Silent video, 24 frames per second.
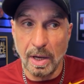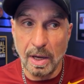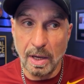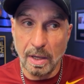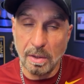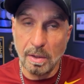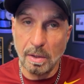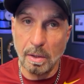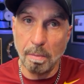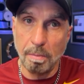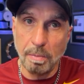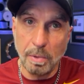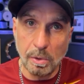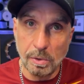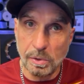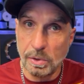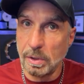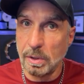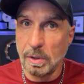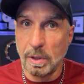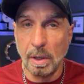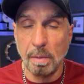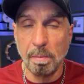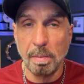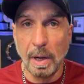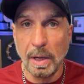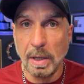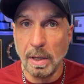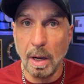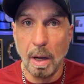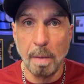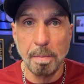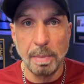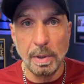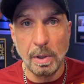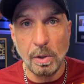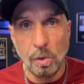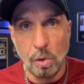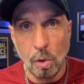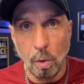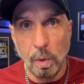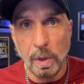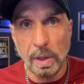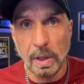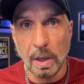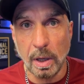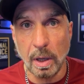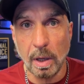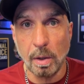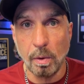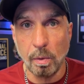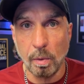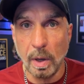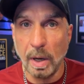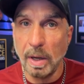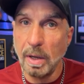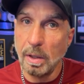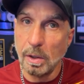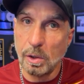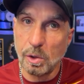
and the music thing might not be doing it, right?